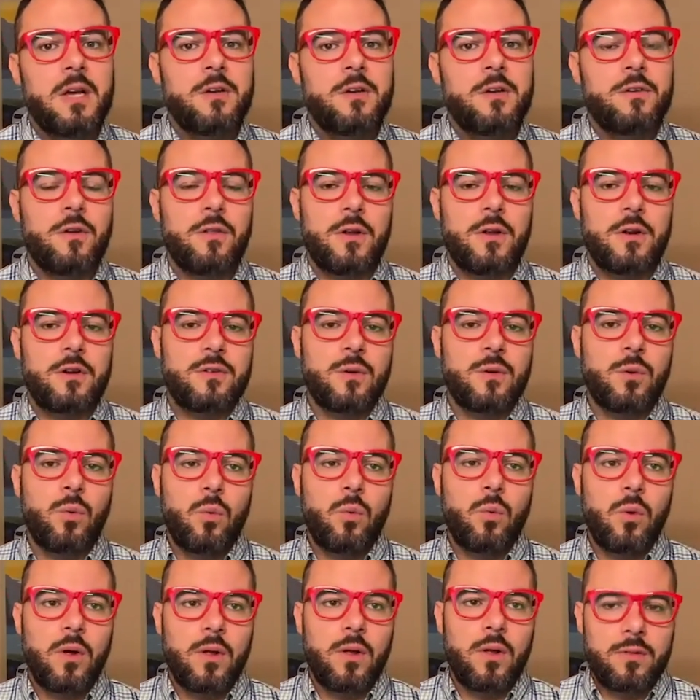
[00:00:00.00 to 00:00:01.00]
So there's yeah. a,
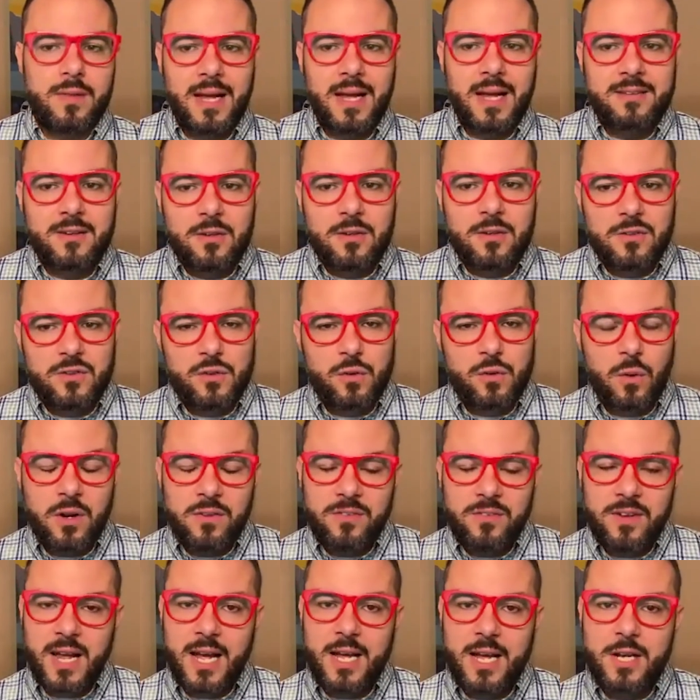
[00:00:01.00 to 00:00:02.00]
a that's sort
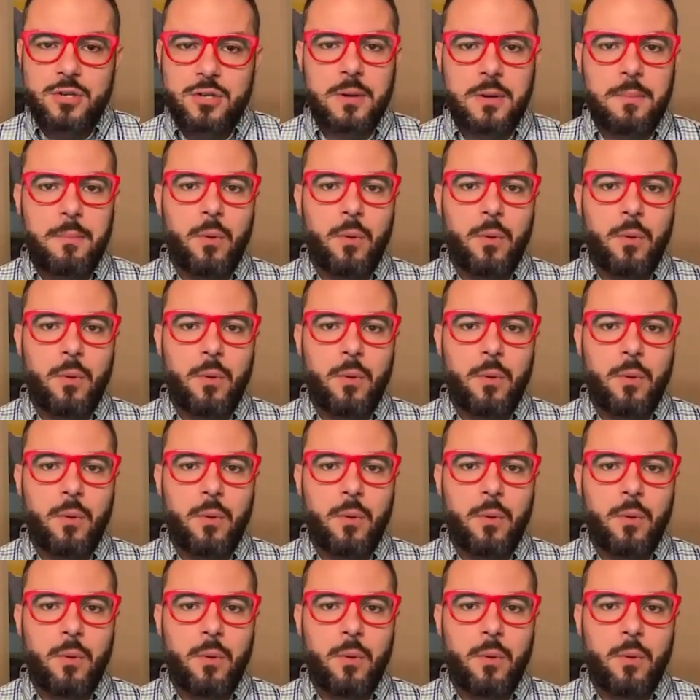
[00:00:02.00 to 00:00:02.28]
of an entry